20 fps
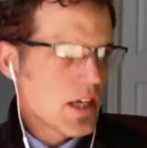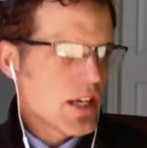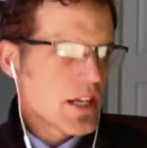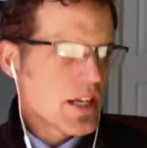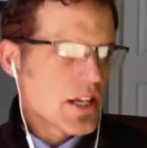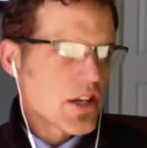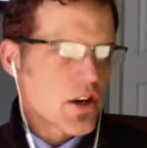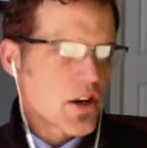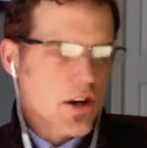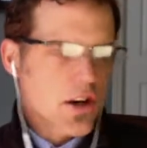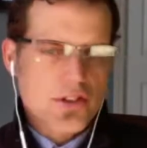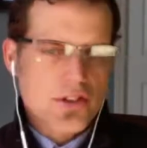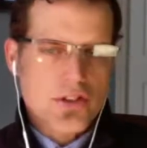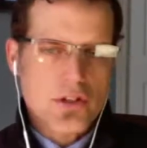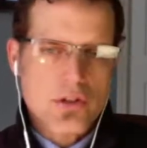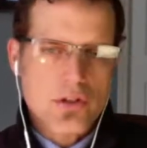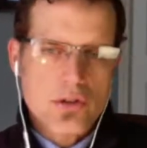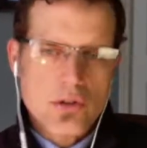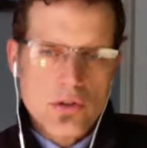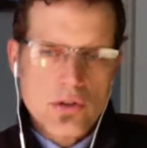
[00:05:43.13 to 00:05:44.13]

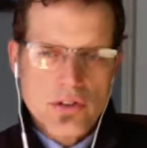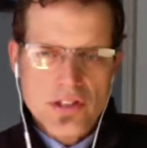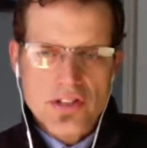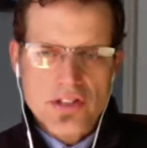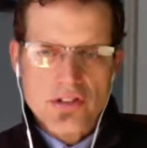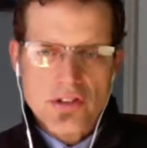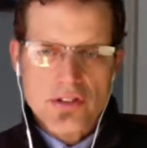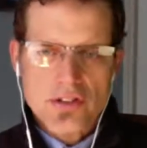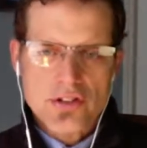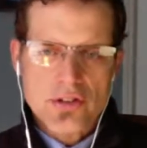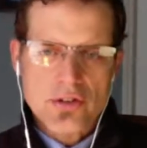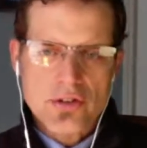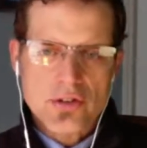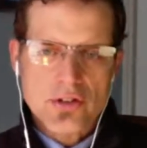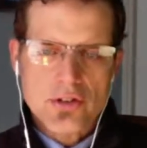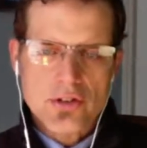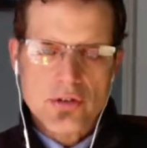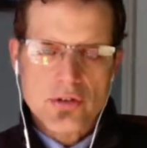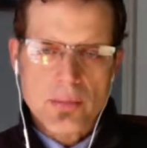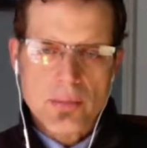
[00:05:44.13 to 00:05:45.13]
These are two
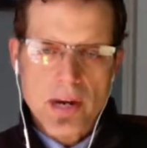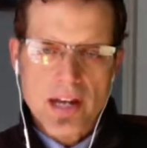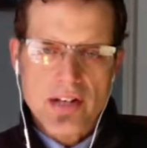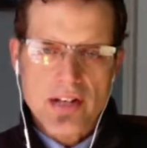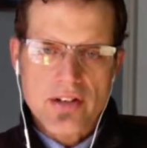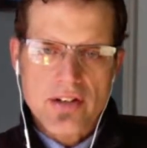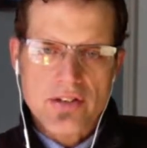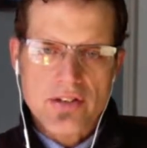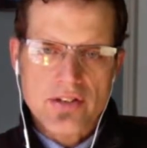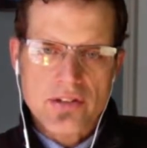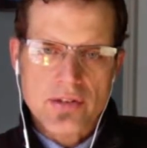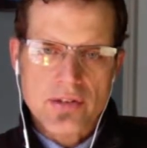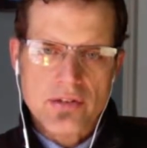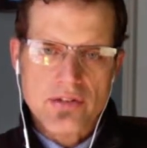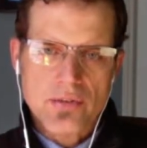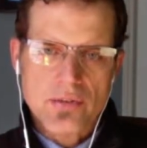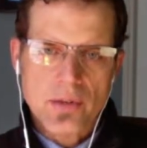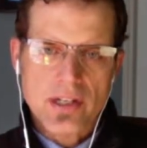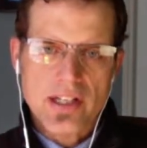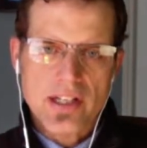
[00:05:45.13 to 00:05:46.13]
new reminders.
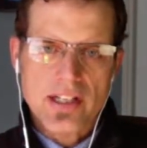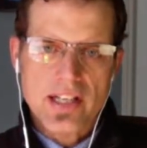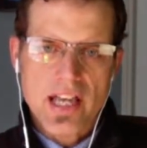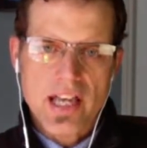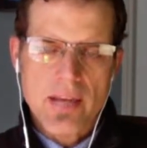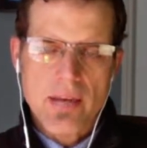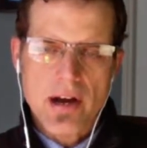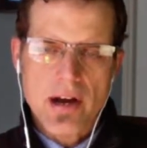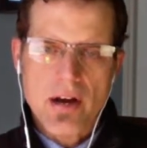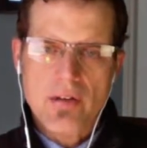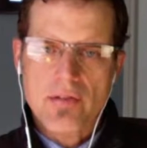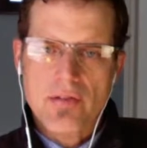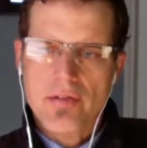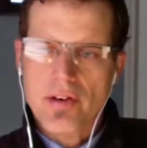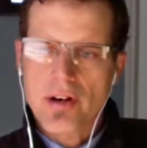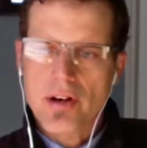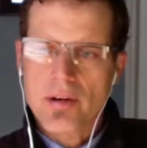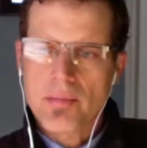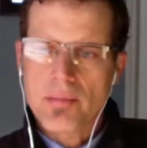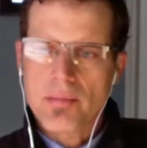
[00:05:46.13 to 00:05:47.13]
These came out
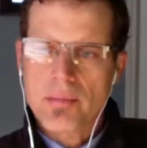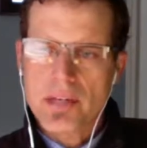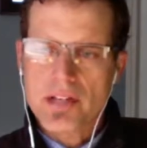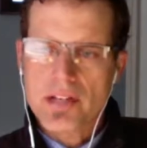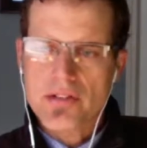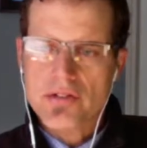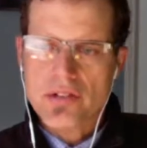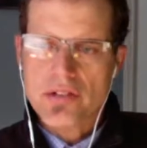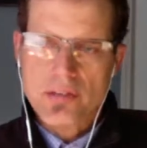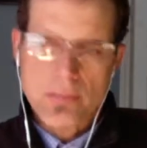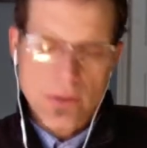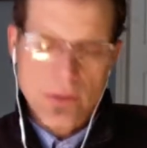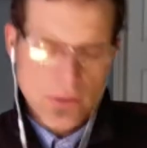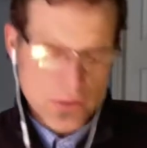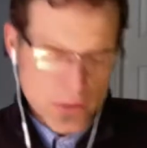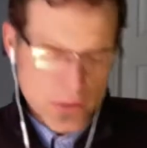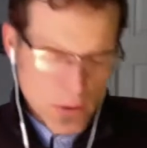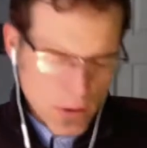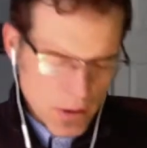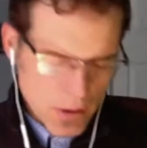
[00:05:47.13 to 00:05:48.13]
from Main Street Middle
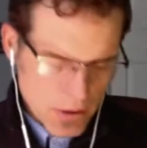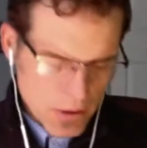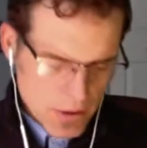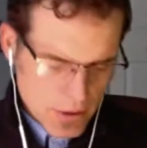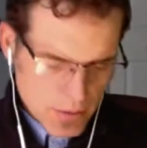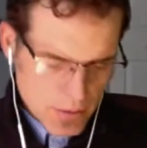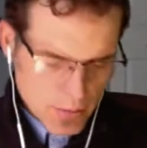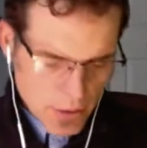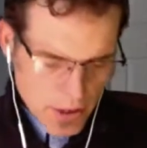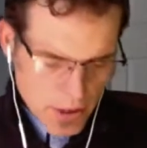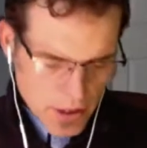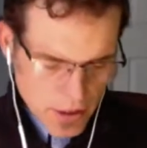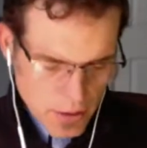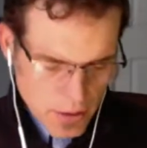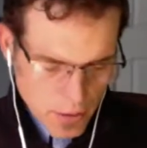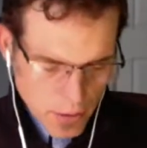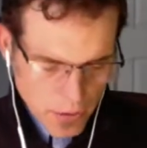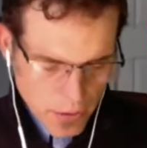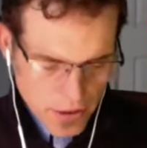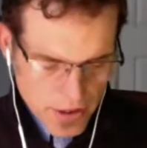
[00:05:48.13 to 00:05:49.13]
School. Good morning,
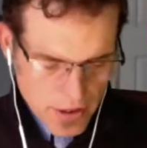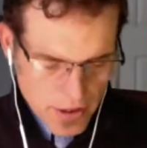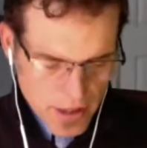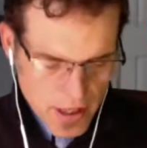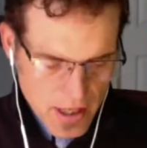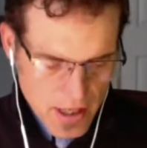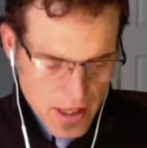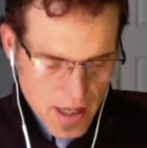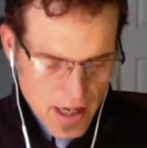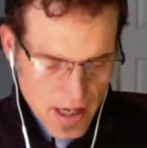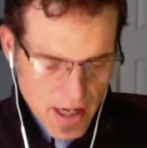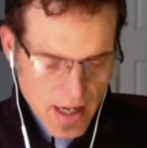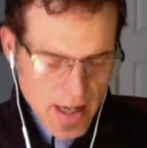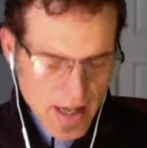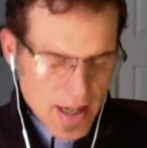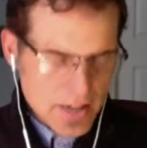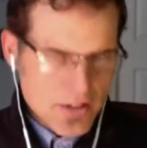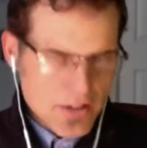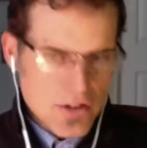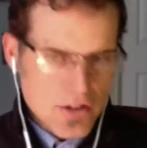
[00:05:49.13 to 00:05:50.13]
Colden.
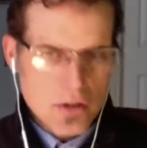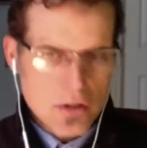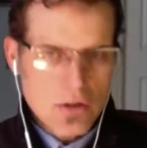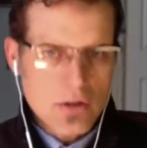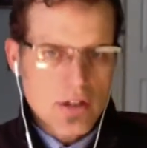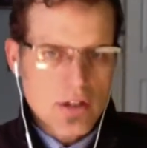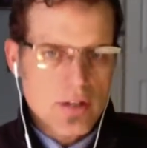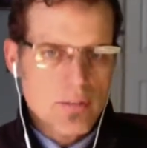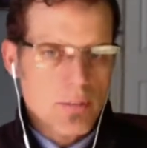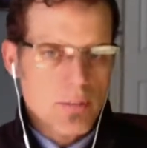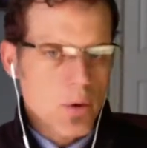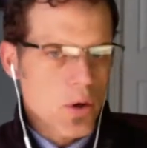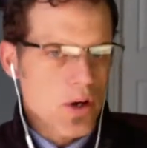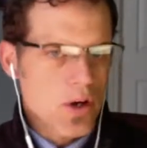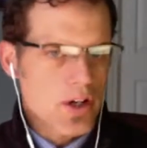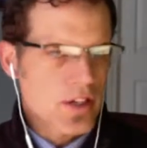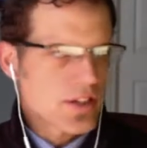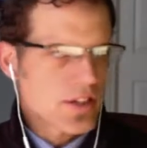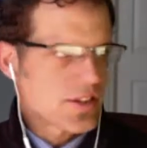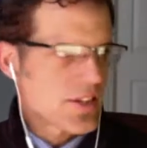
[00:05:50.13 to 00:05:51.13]
Two
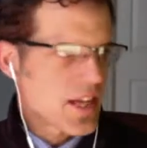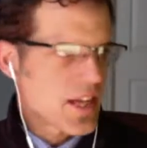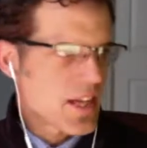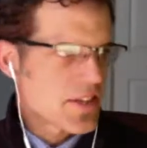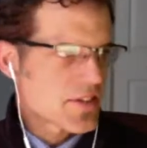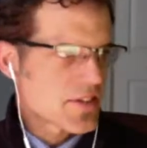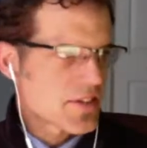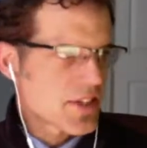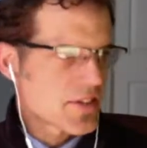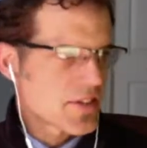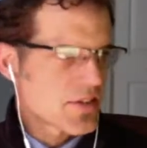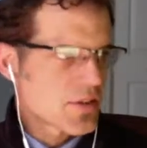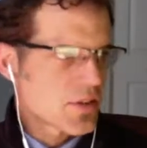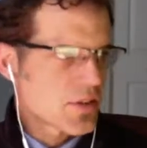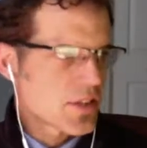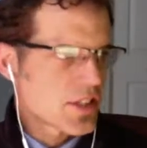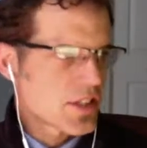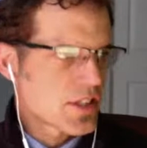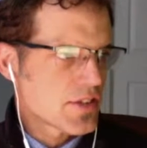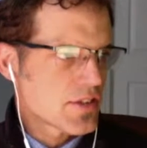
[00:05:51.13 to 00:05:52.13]
important dates that you
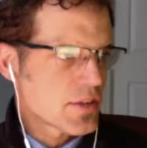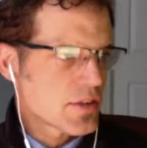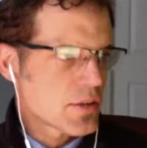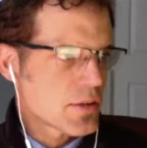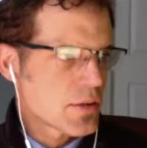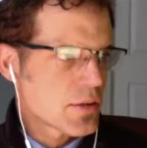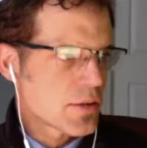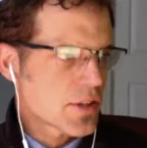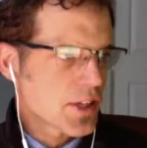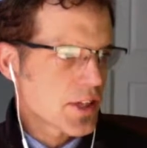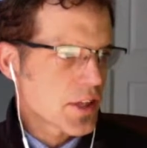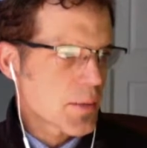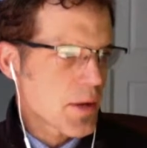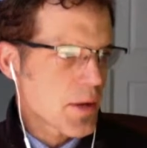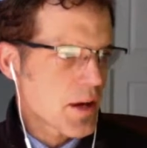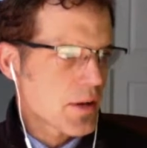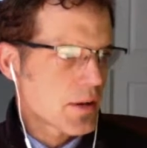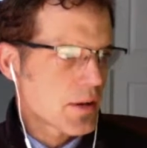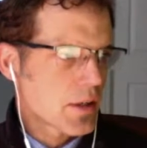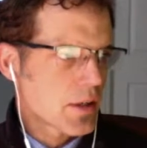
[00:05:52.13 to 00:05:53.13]
need to think
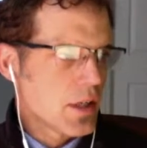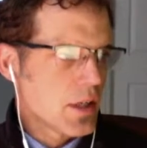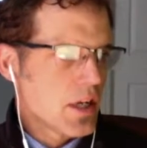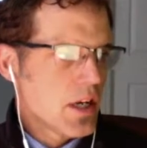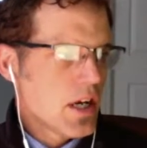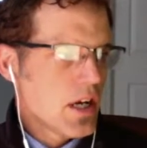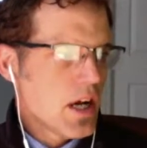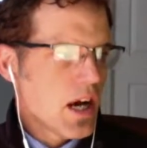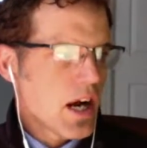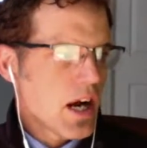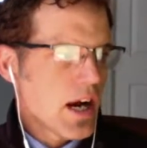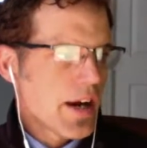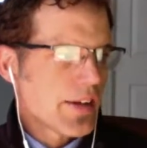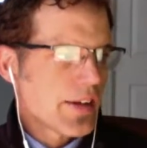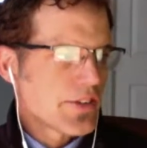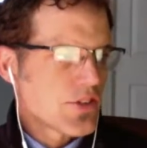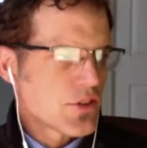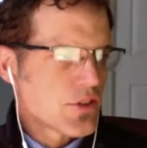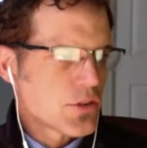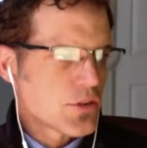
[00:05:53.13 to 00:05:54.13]
about.
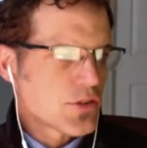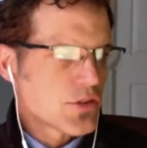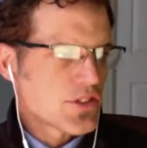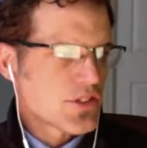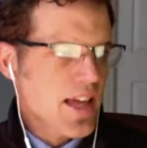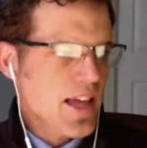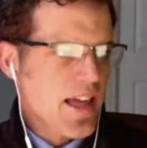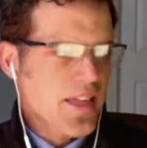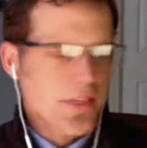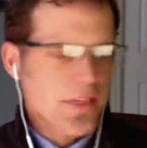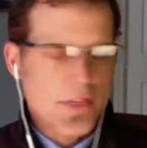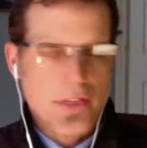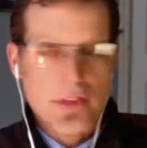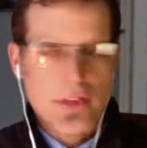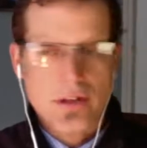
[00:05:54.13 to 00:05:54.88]
On June 10th,